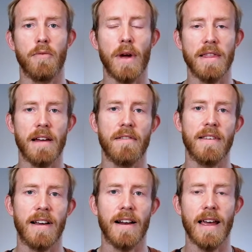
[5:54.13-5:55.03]
when there
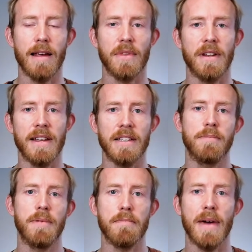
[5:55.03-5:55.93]
is a claim that needs
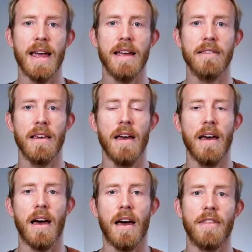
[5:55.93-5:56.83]
to be made,
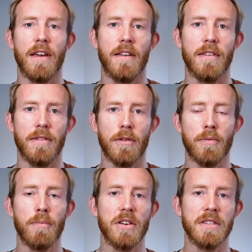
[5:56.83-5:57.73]

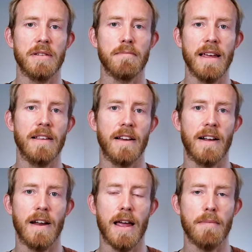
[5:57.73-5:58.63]
the person making the
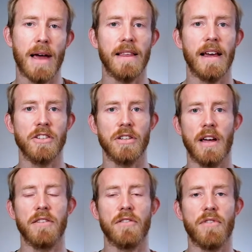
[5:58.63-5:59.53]
claim and the actual
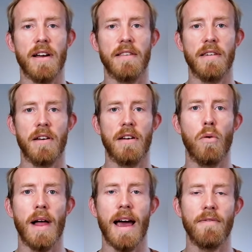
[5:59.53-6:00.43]
underwriter
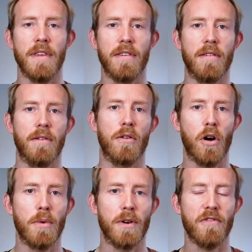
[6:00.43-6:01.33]
can have this
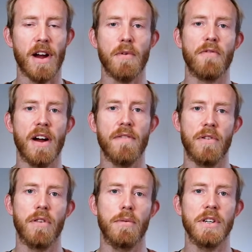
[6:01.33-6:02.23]
common frame of
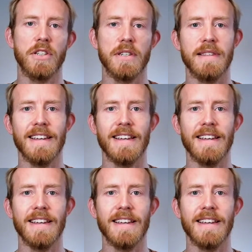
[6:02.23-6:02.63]
reference, which is the